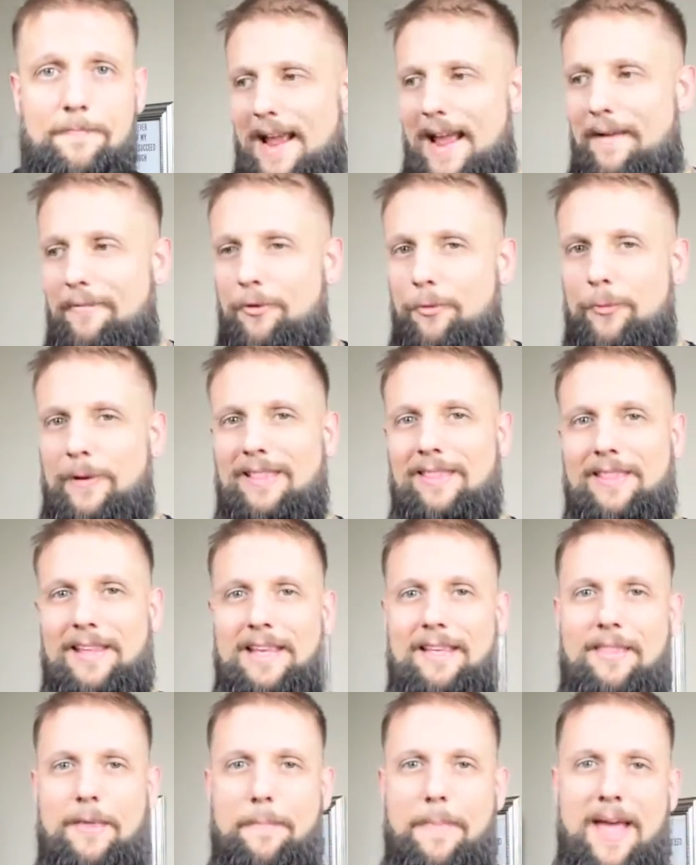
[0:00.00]
After we
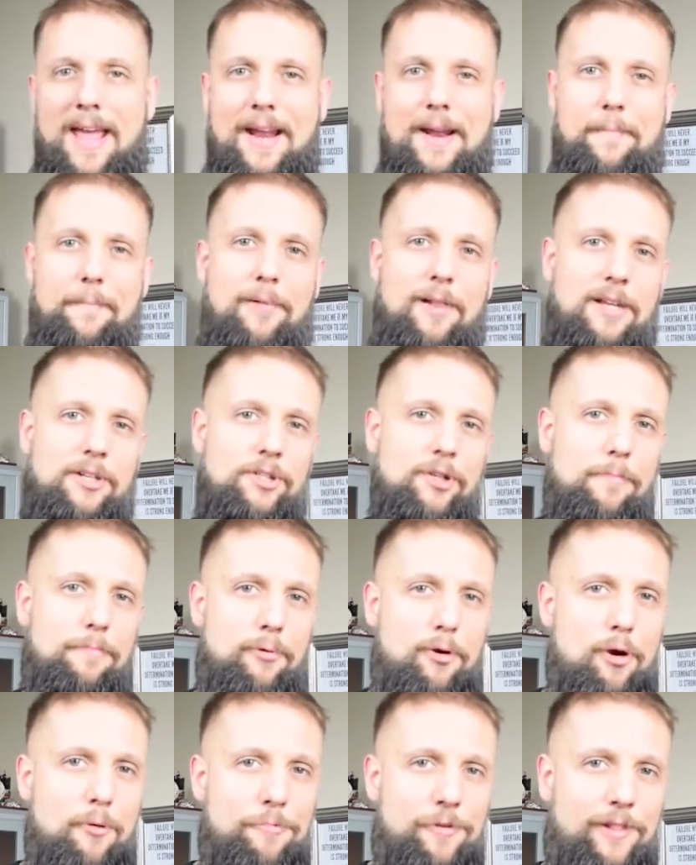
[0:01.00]
link the pain and pleasure
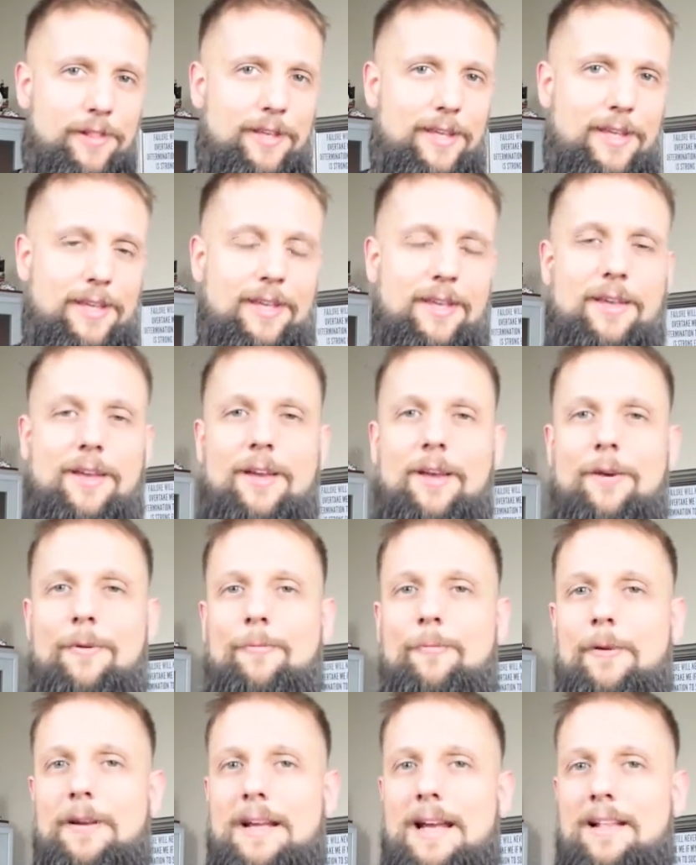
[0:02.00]
appropriately,
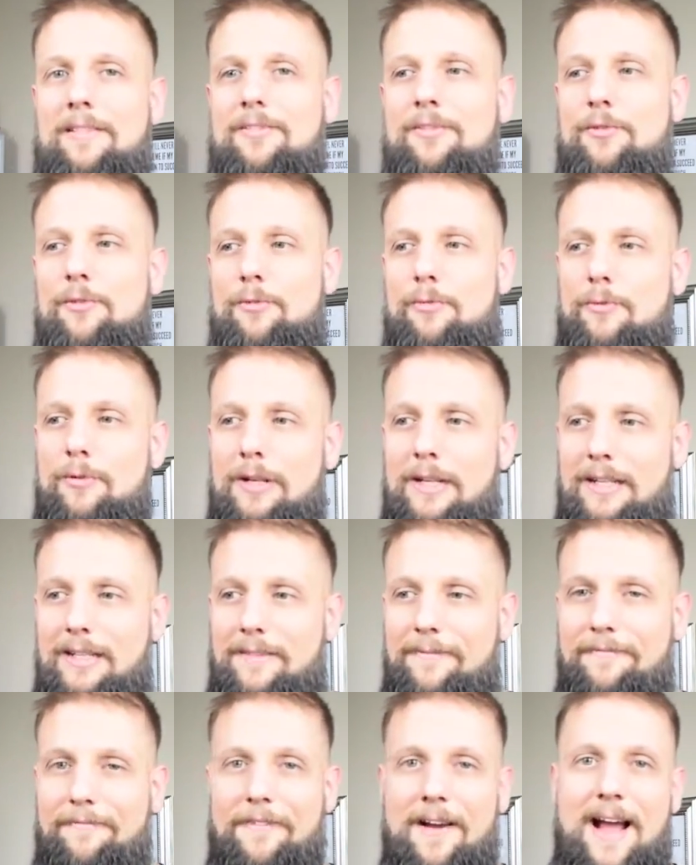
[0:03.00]
we got to
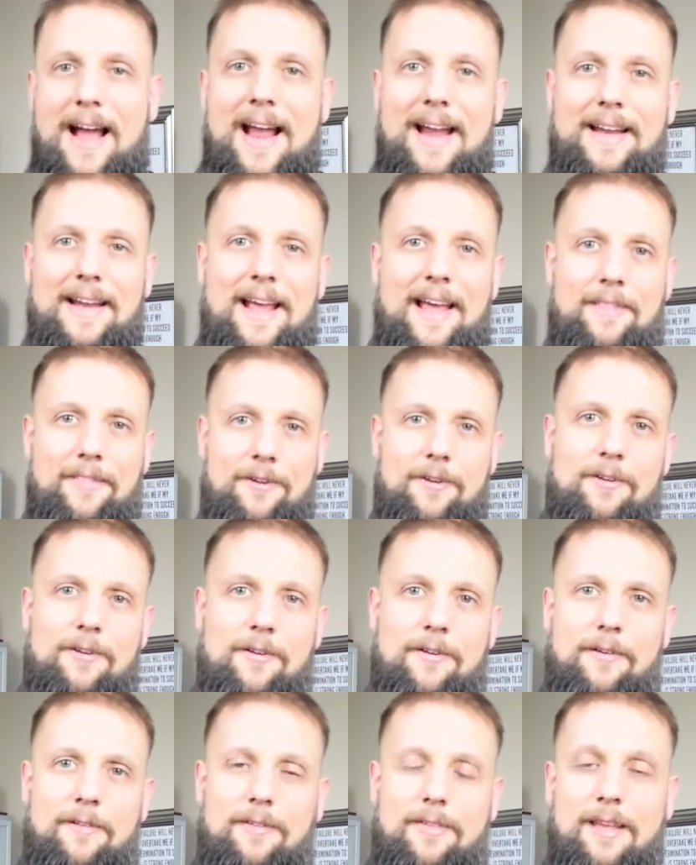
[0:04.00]
find
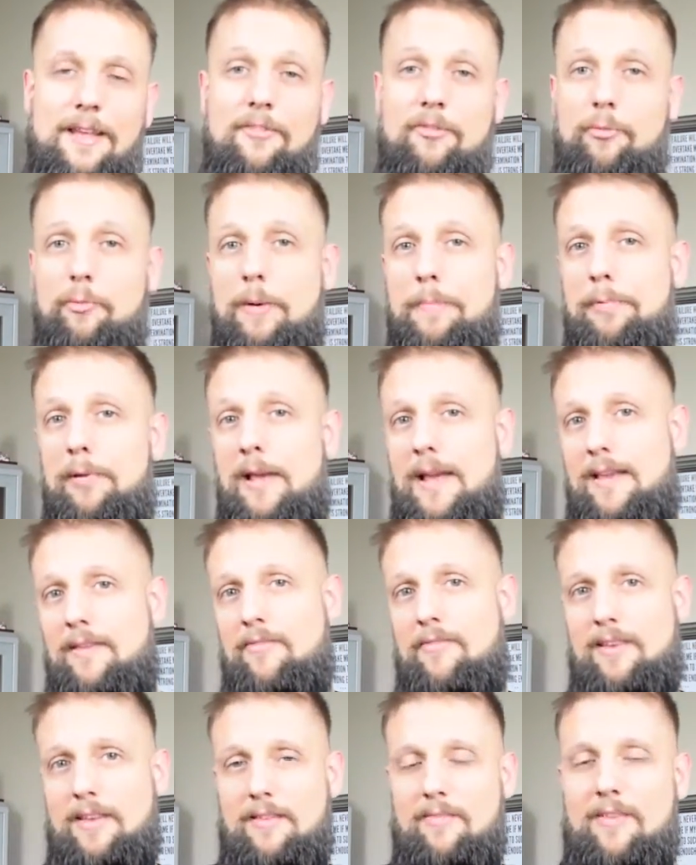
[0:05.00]
other things to
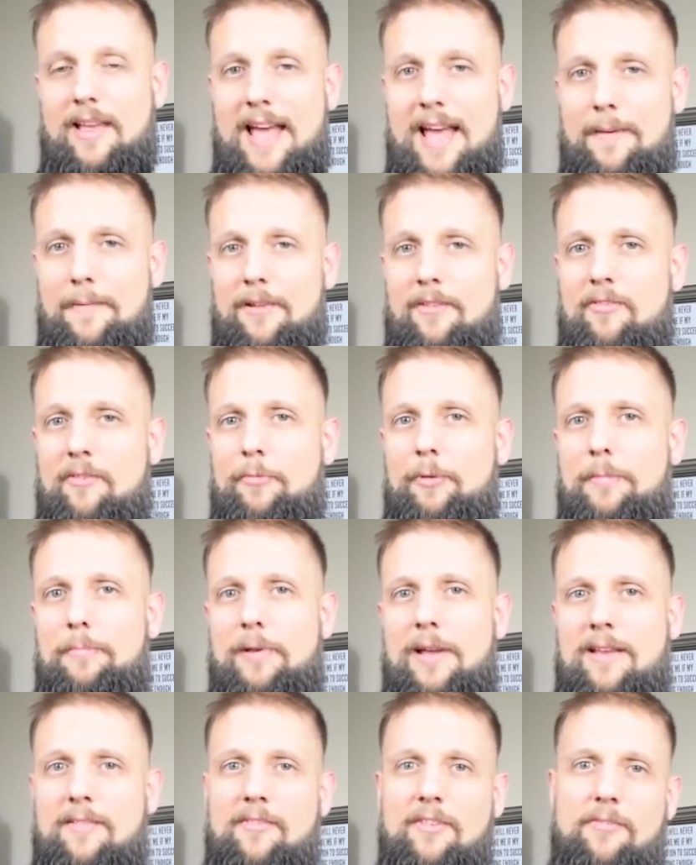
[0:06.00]
replace these habits, to
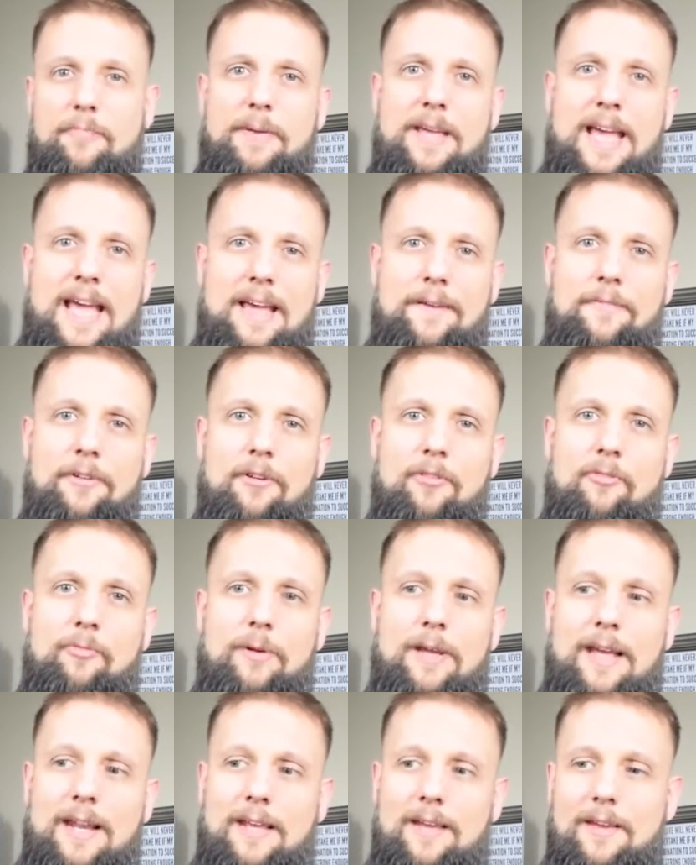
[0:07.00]
replace these behaviors.
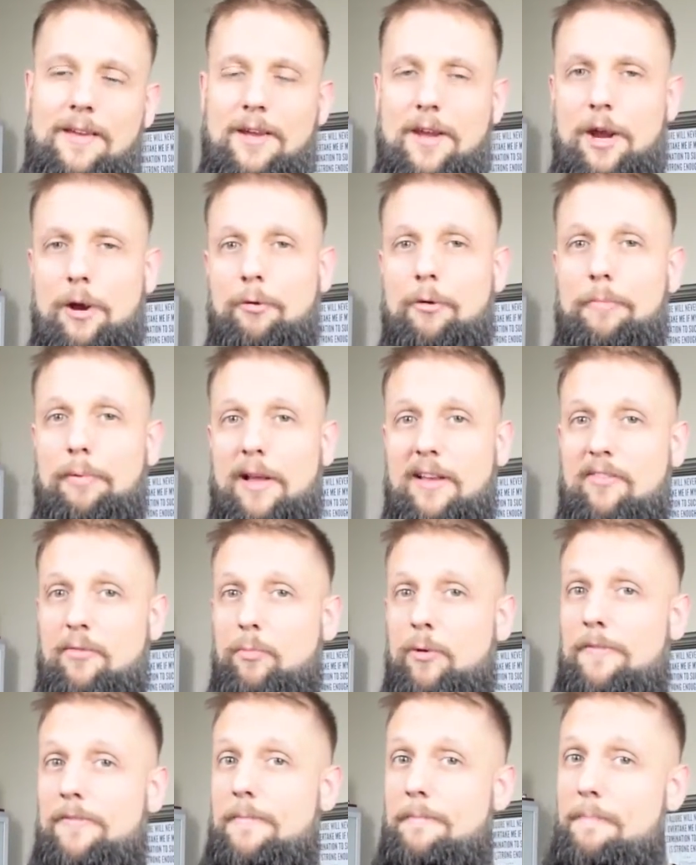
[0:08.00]
We got to replace
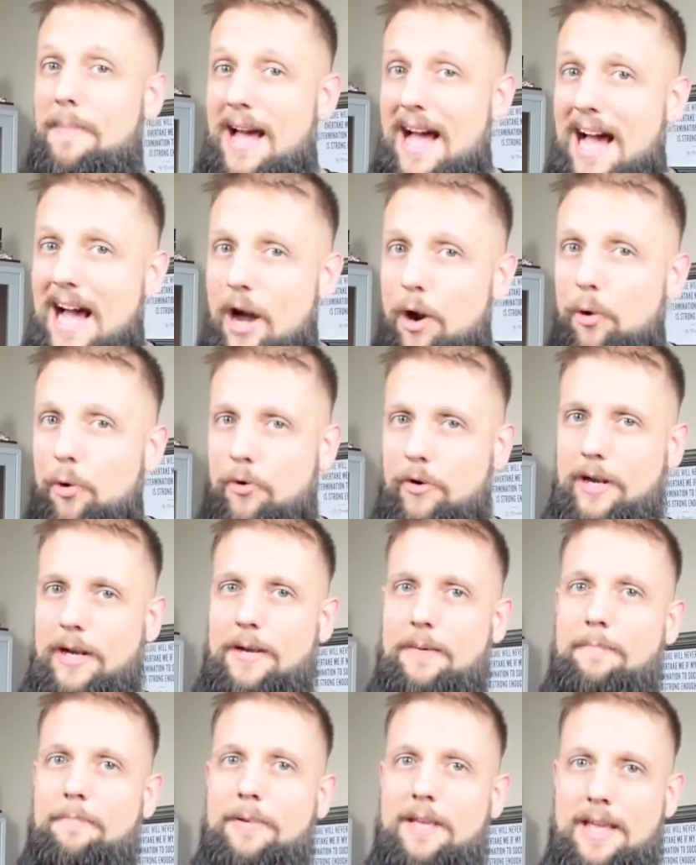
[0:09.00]
them with
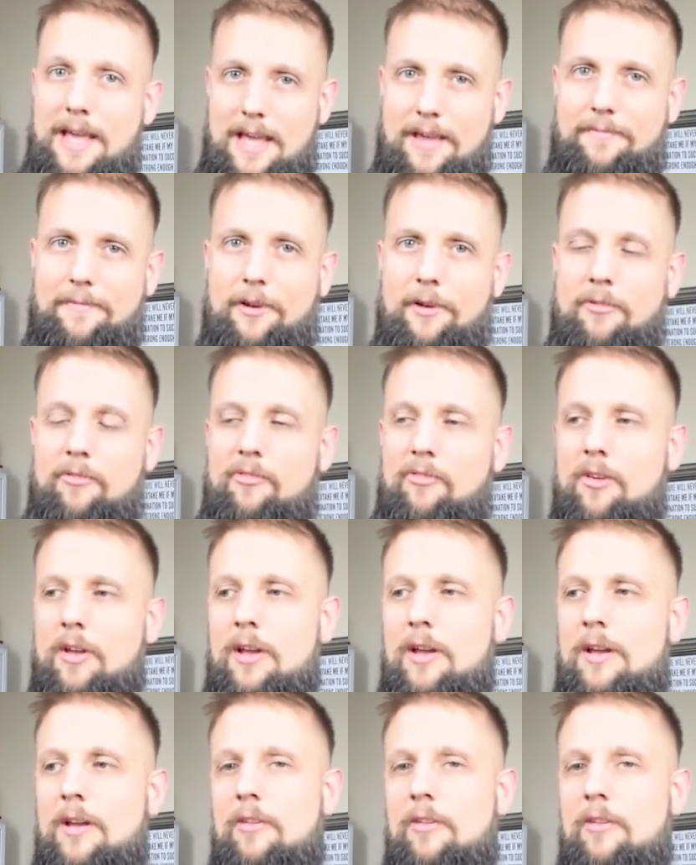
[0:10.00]
empowering behaviors.